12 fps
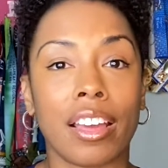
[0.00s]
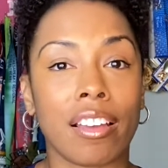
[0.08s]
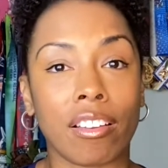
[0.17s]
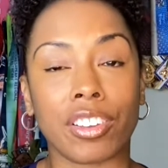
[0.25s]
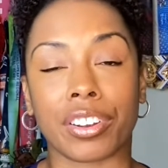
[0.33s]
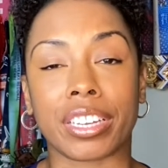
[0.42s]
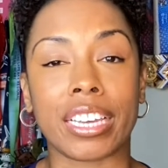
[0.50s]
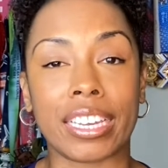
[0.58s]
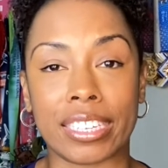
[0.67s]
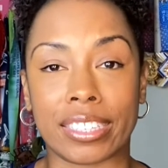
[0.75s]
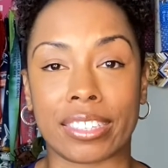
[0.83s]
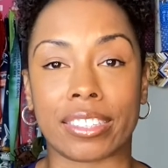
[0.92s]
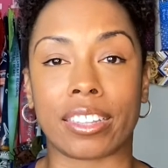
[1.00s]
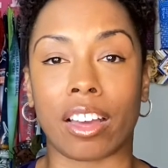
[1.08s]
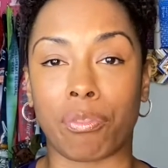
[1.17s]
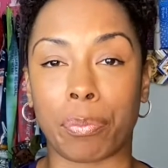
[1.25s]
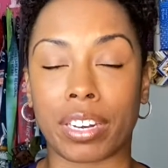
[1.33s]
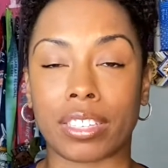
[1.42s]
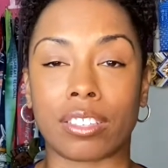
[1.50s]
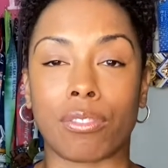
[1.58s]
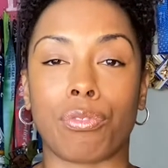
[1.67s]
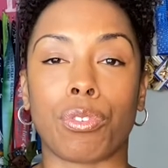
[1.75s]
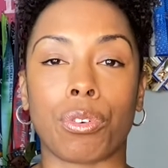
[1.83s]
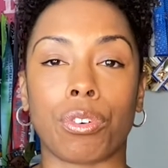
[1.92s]
your keys and stuff, but it's a
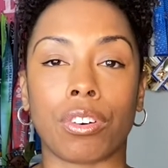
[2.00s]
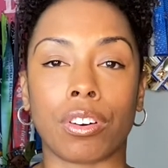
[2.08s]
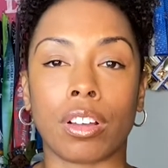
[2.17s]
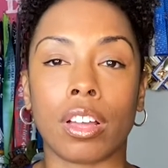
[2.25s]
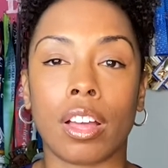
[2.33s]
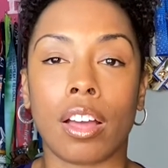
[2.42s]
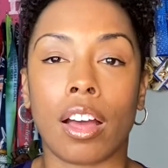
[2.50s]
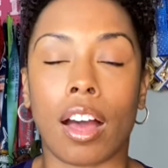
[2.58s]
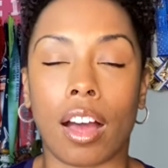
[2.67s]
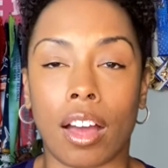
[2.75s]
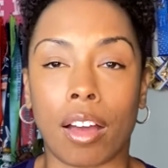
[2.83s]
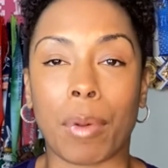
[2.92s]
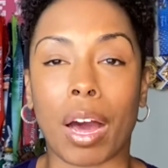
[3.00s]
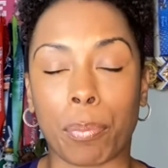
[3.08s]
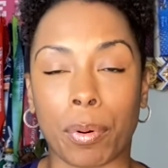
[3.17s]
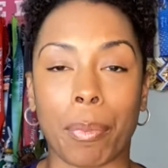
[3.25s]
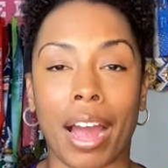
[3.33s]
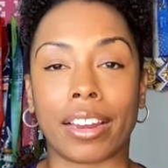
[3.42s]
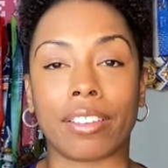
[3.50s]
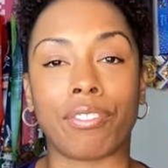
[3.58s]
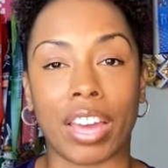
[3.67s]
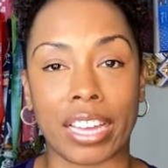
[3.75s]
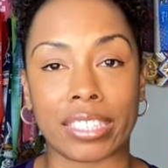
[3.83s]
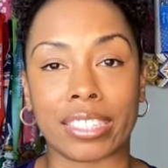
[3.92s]
full upper body
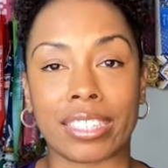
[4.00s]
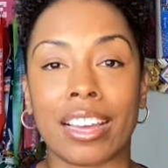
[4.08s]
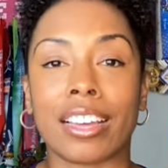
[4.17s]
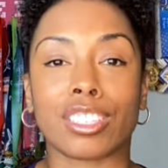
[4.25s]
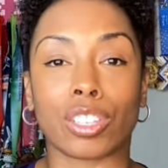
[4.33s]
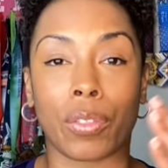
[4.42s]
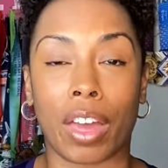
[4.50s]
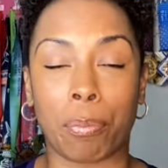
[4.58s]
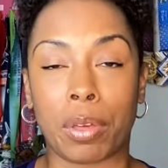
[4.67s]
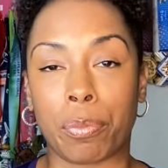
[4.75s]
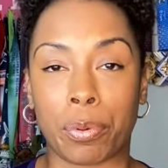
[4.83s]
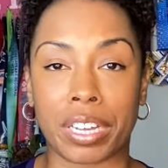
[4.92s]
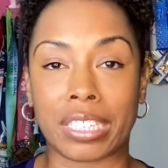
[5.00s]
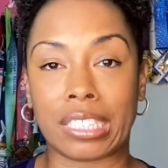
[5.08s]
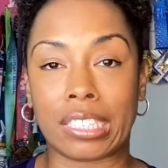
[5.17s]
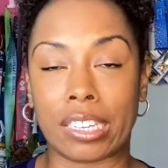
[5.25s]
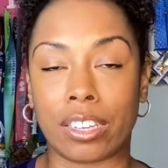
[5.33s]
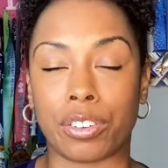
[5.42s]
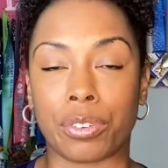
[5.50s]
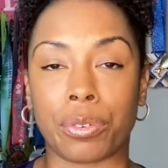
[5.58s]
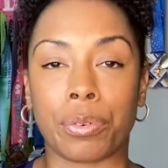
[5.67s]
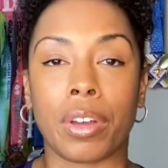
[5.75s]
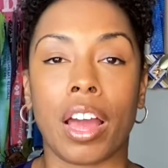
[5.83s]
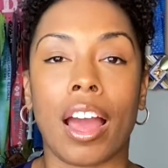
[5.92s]
vest so that people can see you.
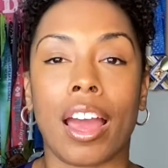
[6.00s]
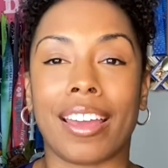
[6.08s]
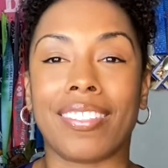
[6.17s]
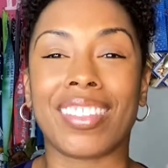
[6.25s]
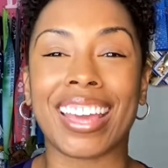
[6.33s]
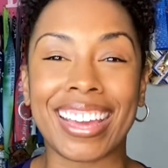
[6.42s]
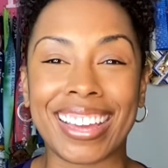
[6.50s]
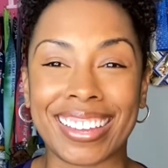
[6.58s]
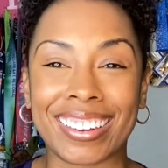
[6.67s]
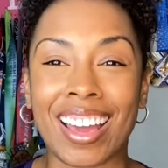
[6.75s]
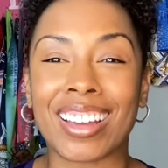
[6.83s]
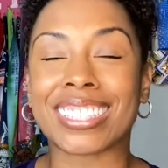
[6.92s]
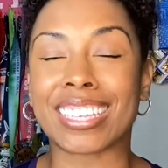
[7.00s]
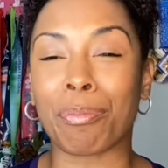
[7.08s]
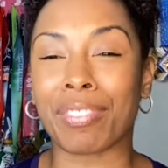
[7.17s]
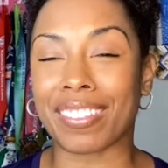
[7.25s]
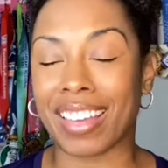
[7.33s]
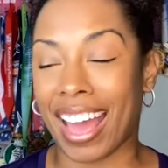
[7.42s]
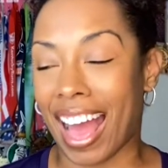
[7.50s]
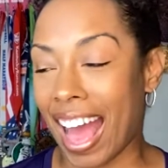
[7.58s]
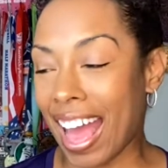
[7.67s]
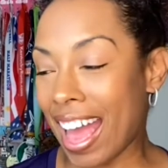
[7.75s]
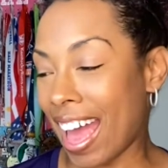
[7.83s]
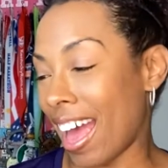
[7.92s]
And then something that
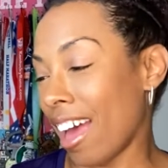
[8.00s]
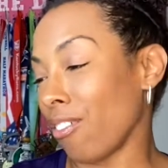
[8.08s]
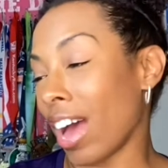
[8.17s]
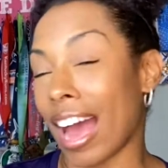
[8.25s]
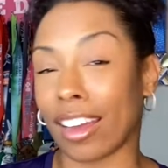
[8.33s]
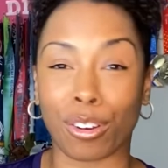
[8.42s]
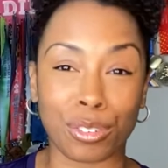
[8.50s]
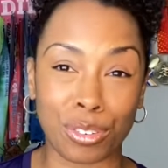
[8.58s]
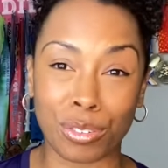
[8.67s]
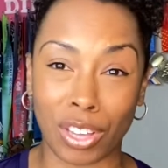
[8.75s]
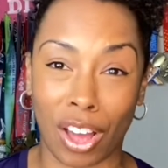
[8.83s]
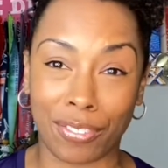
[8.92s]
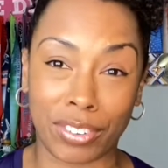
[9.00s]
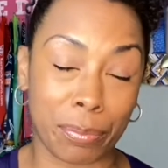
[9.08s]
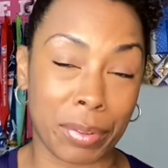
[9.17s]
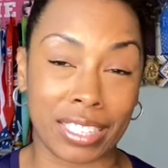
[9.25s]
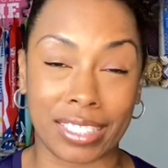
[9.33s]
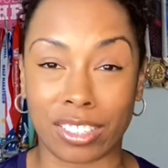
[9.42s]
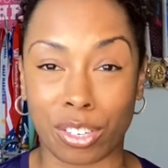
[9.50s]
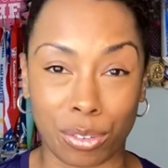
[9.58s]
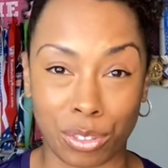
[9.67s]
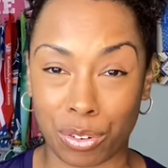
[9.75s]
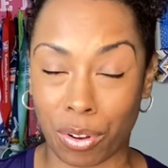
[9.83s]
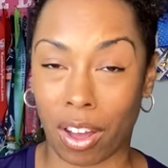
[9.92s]
I don't use often because I
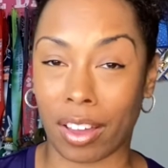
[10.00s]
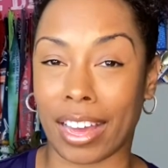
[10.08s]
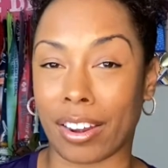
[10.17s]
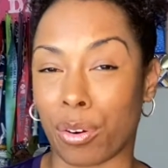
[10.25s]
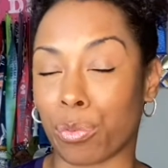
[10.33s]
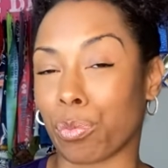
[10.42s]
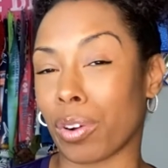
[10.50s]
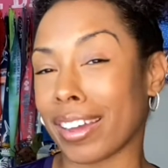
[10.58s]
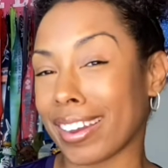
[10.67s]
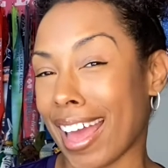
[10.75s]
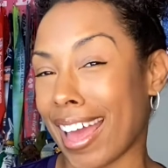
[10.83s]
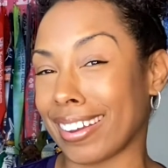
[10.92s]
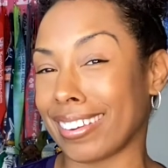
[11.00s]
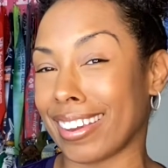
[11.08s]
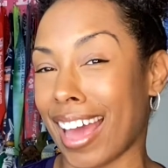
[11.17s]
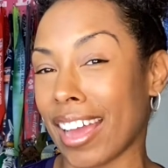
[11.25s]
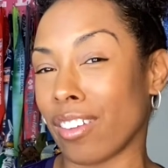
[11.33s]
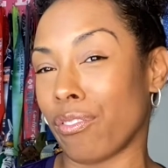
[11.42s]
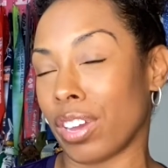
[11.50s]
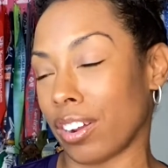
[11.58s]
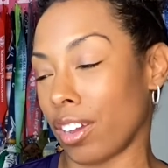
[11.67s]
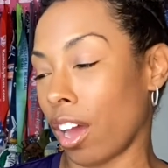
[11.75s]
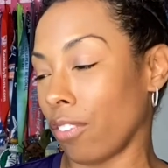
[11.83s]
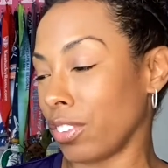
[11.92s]
told you all I don't run at night very
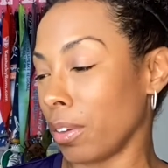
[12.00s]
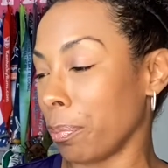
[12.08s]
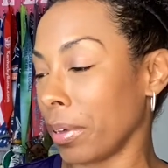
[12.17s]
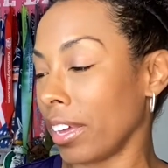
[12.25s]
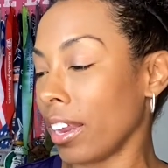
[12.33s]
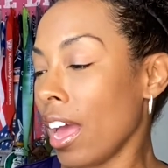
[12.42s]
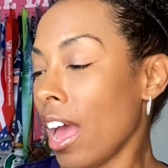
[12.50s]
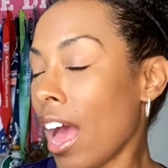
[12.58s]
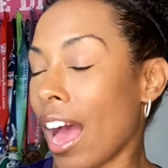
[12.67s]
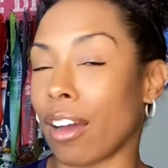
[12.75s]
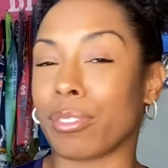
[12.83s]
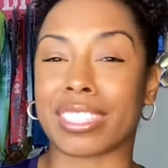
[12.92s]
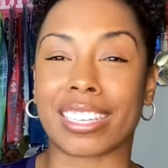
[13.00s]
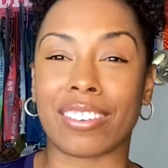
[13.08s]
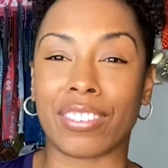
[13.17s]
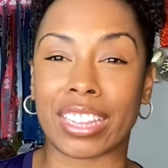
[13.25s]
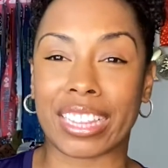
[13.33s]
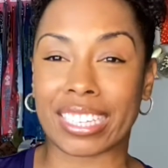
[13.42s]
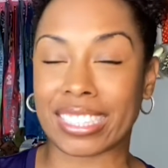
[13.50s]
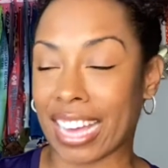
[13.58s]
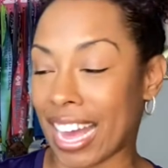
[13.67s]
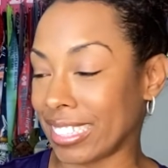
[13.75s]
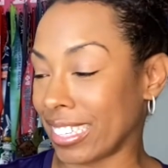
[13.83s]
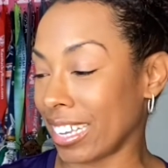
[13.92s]
often, but I was given this
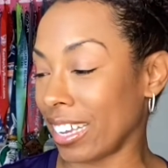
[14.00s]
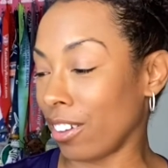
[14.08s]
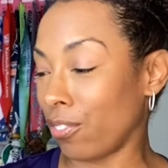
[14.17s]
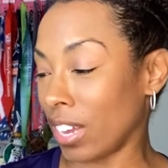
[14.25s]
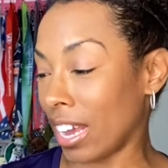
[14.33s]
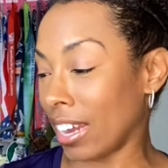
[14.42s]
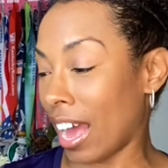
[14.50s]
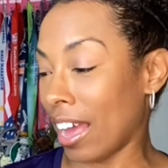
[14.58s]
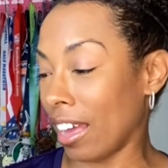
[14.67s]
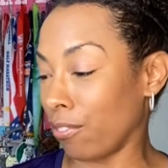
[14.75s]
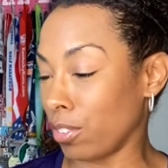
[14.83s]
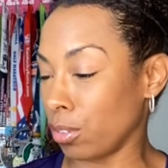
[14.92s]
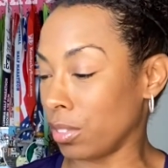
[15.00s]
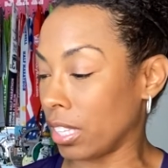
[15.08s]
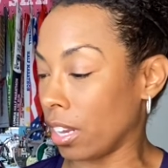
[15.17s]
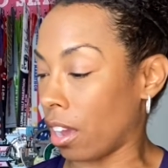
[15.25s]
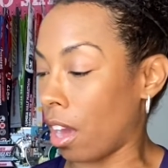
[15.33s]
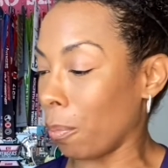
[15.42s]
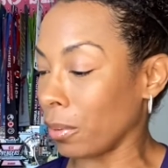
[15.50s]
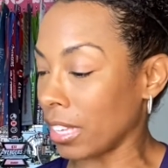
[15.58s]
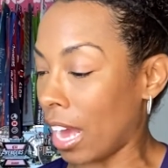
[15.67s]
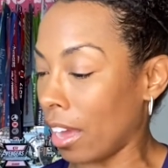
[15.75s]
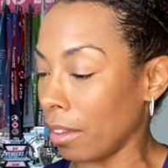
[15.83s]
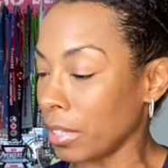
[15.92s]
as a gift and I have used it a couple
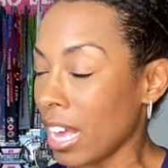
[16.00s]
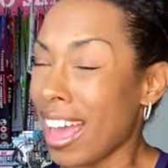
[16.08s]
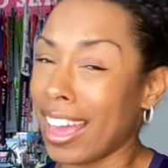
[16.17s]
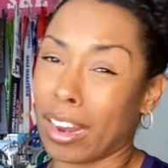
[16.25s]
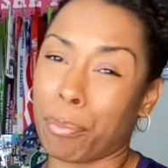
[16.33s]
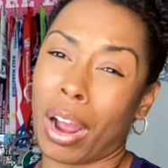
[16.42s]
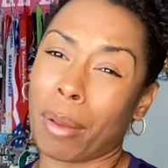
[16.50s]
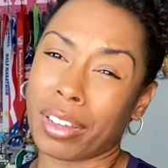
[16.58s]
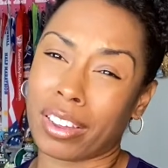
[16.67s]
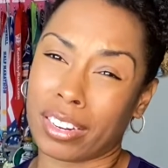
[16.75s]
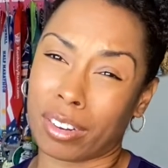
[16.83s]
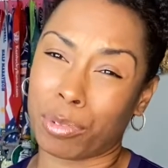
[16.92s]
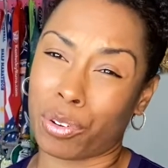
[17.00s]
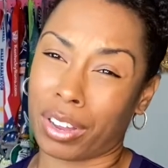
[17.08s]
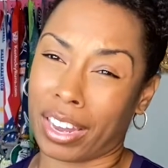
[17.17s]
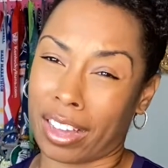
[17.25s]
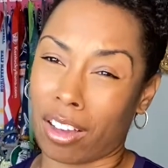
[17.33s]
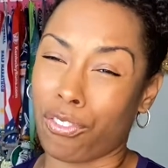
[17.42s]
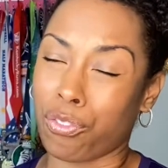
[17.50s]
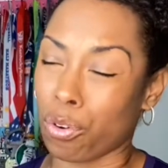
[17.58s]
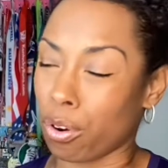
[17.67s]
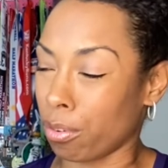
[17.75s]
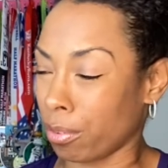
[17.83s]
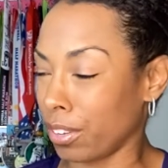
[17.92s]
times, and I'm probably gonna end up doing like a
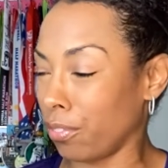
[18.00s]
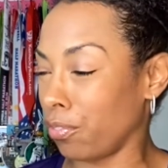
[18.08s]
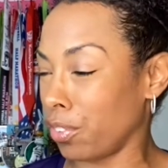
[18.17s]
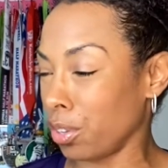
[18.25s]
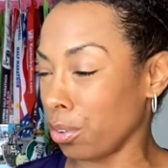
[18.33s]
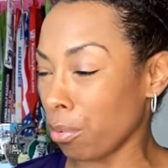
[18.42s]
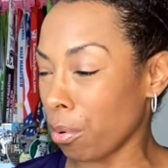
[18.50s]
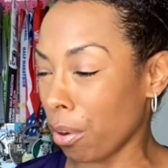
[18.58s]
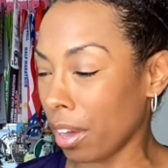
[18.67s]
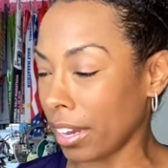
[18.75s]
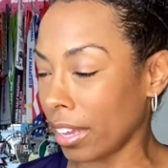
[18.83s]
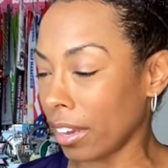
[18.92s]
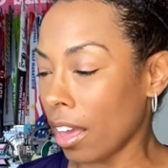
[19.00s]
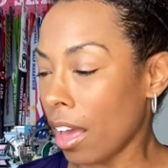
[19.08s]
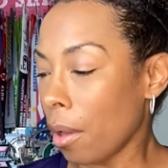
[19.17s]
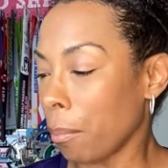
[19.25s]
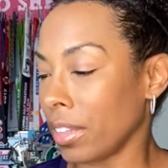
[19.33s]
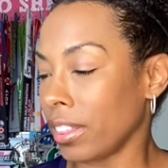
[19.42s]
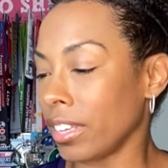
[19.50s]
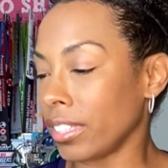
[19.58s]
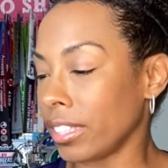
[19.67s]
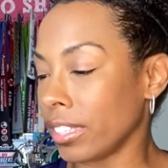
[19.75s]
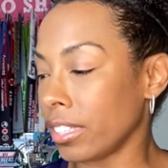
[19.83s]
full review on it. But this is